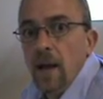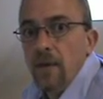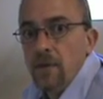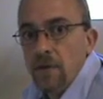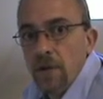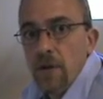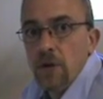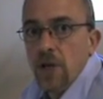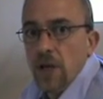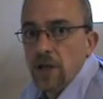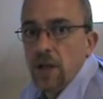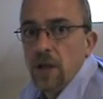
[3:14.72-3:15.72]
if you're
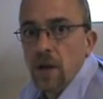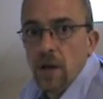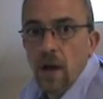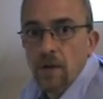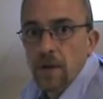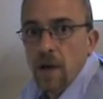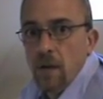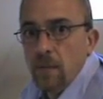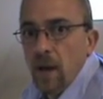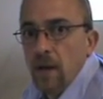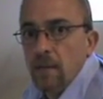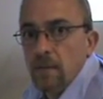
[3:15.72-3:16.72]
enthusiastic, you can overcome
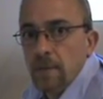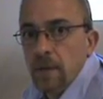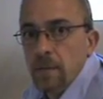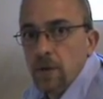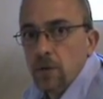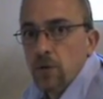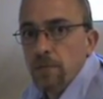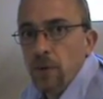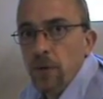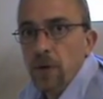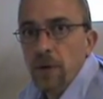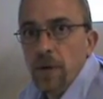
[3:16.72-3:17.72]
that. People will
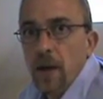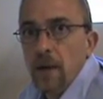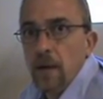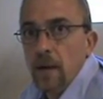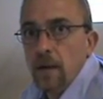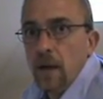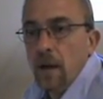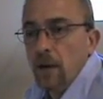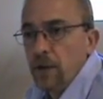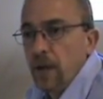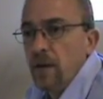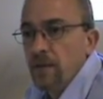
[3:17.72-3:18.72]
support you in that. They'll
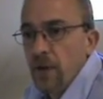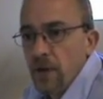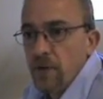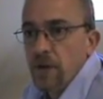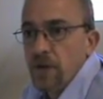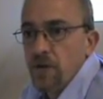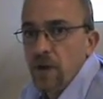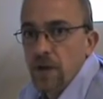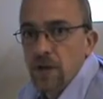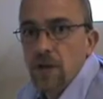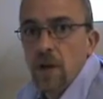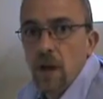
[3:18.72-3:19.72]
identify your
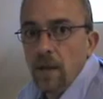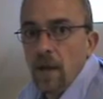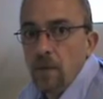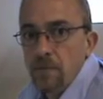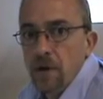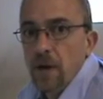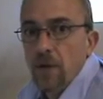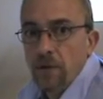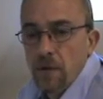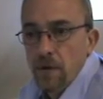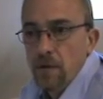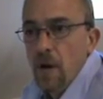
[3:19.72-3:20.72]
interest and they'll bring you
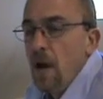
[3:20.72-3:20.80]
through.